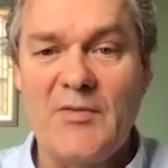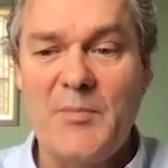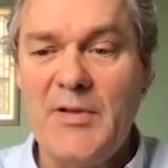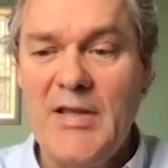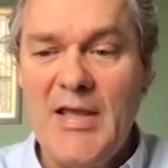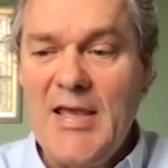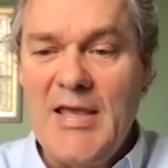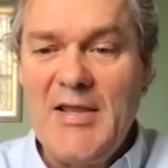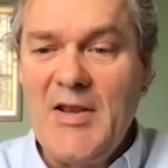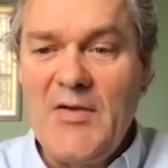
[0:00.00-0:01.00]
But,
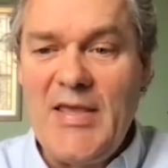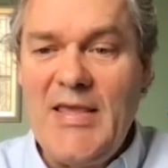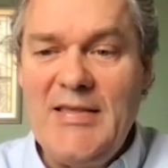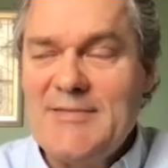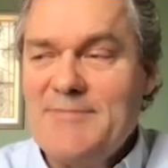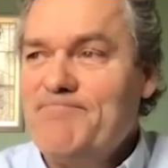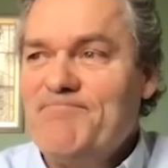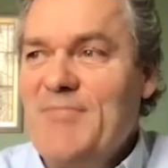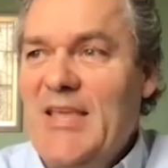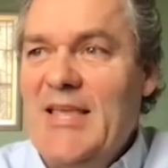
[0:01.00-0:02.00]
he's
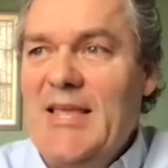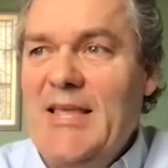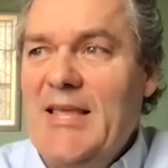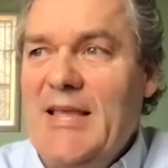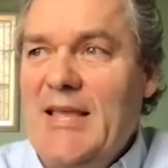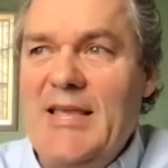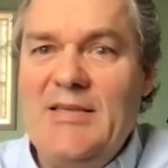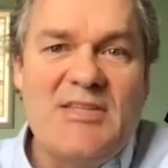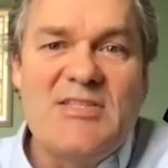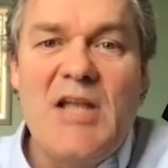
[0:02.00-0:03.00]
as